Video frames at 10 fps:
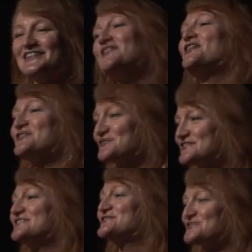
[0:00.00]
author,
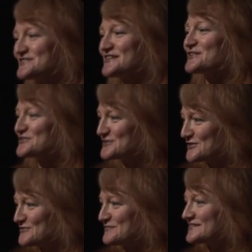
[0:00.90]
teacher,
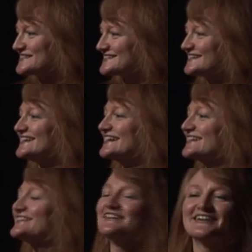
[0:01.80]
psychotherapist. And I
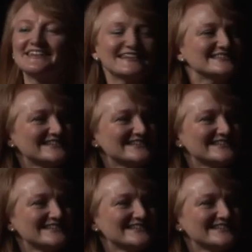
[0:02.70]
thought, that's